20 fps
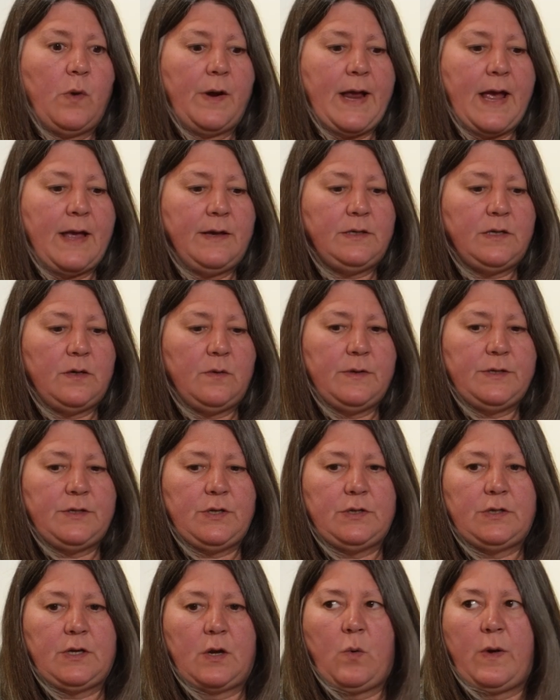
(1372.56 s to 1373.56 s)
what I do is
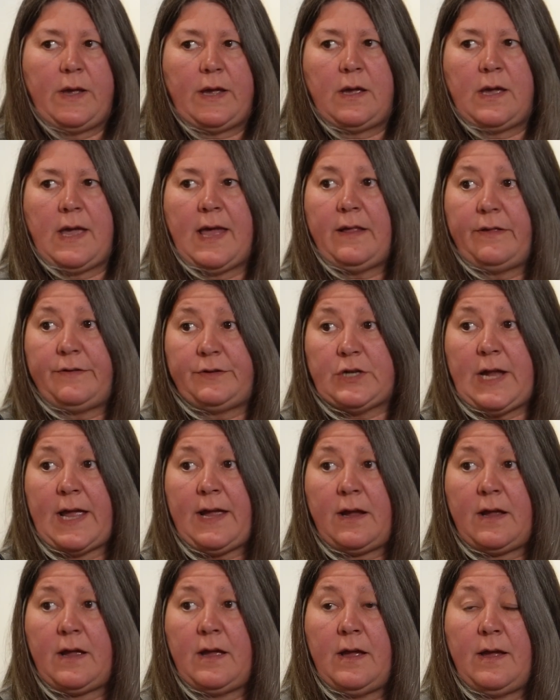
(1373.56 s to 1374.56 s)
just a quick health
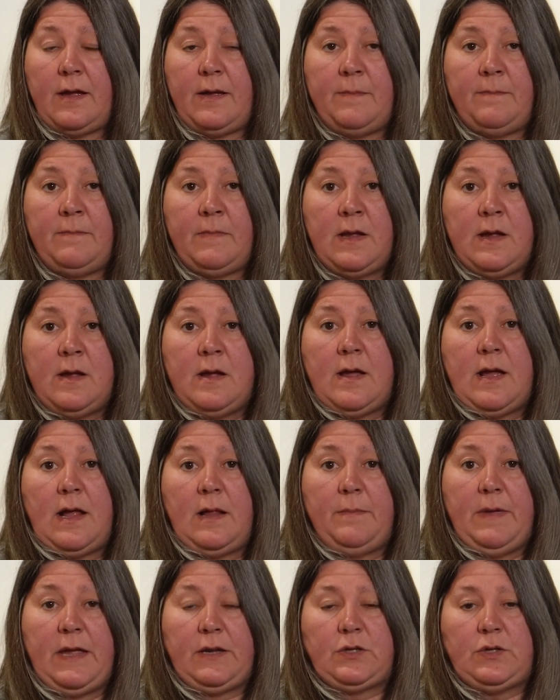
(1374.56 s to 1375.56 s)
check.
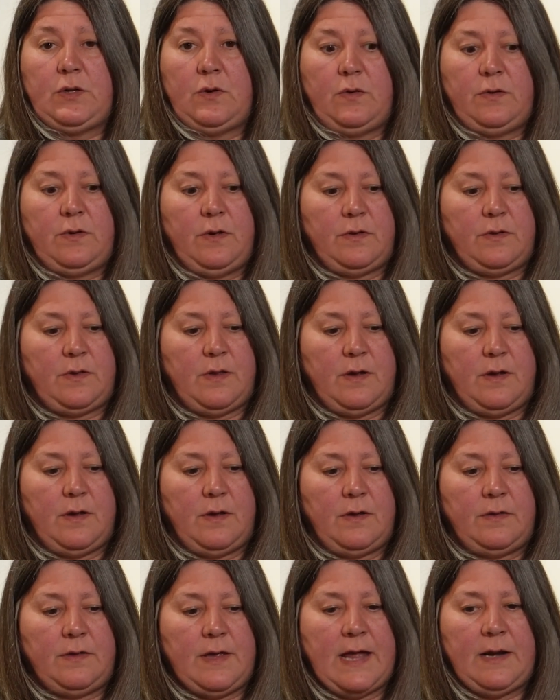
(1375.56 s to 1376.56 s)
I'll make sure that
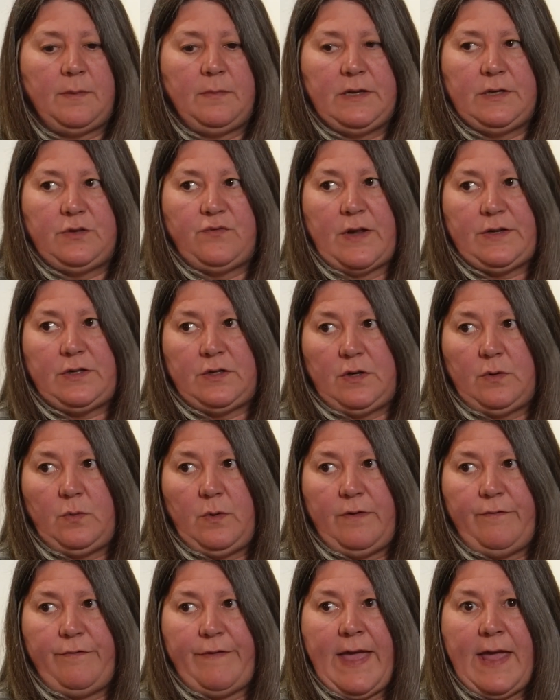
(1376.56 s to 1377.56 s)
the animal is registered
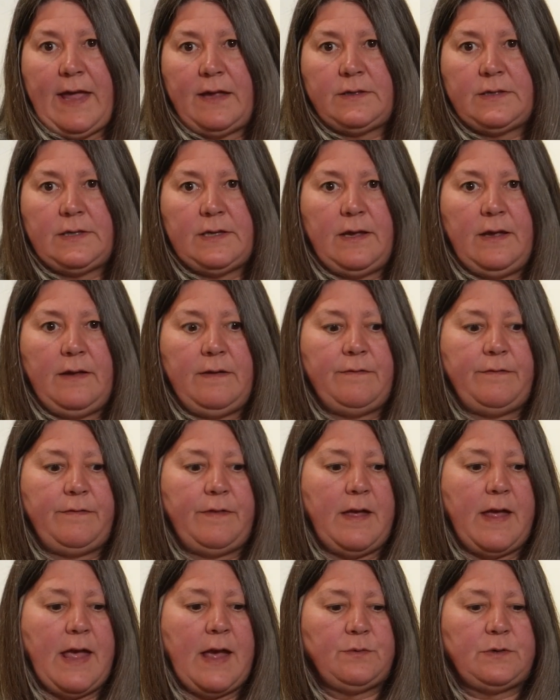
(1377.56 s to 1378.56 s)
with a vet. If
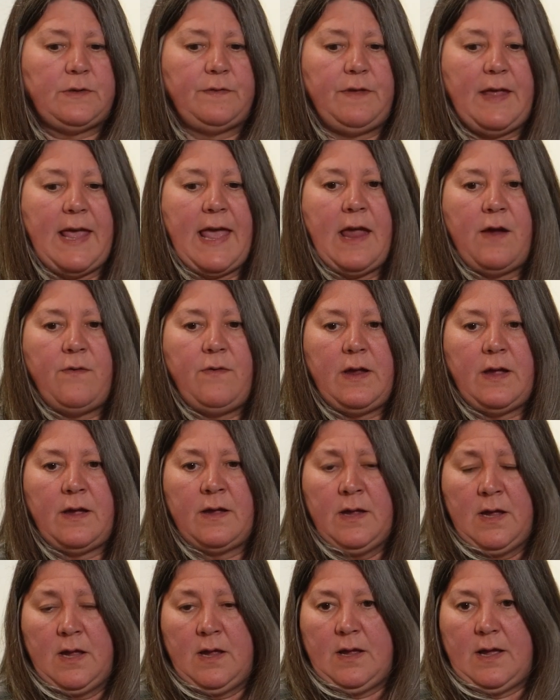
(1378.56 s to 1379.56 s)
they're out of the
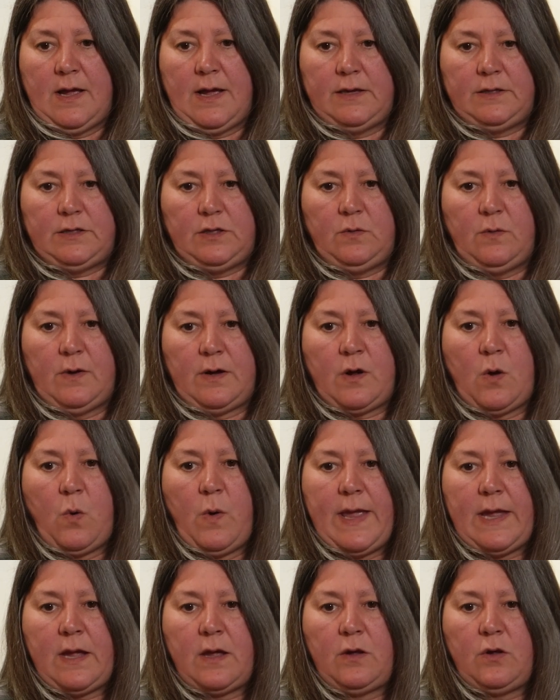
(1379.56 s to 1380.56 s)
area, I do a
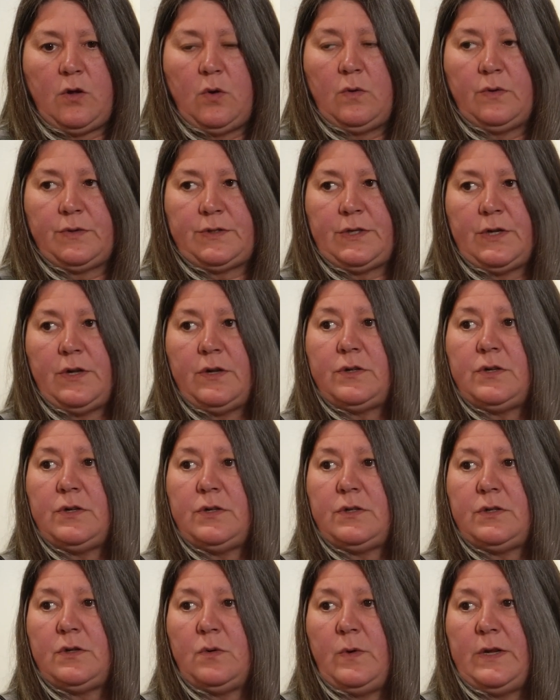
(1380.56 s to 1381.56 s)
quick Google search
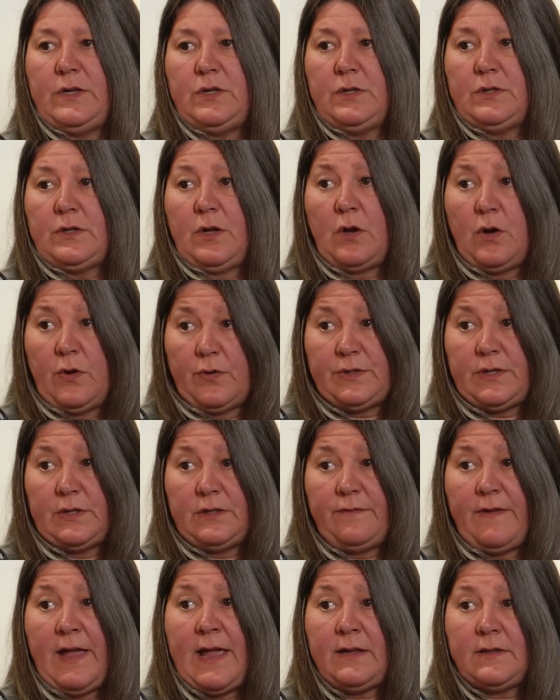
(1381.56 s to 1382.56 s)
as to which is the
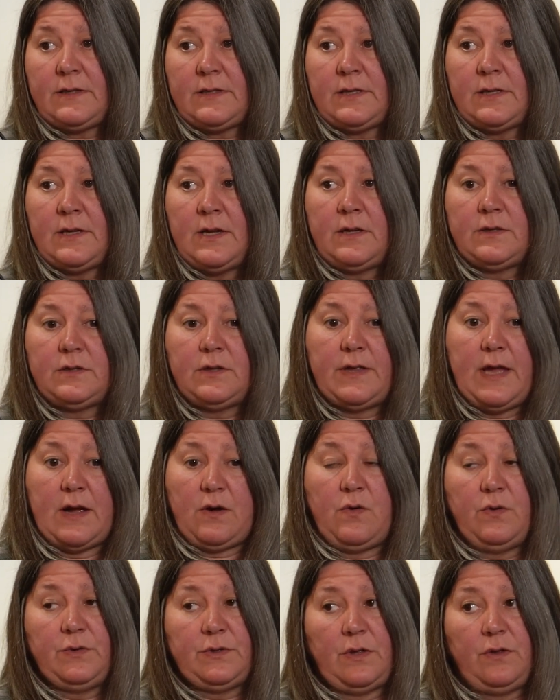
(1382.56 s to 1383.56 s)
closest vets. So
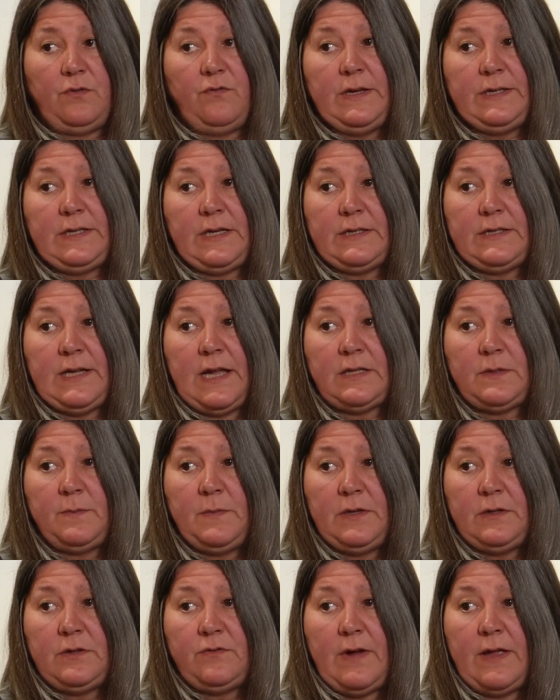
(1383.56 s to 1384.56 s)
that goes on the risk
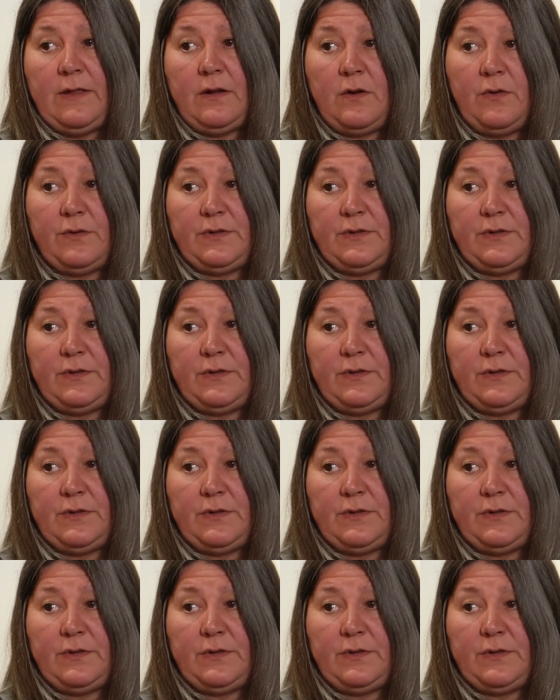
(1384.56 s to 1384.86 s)
assessment. Right, the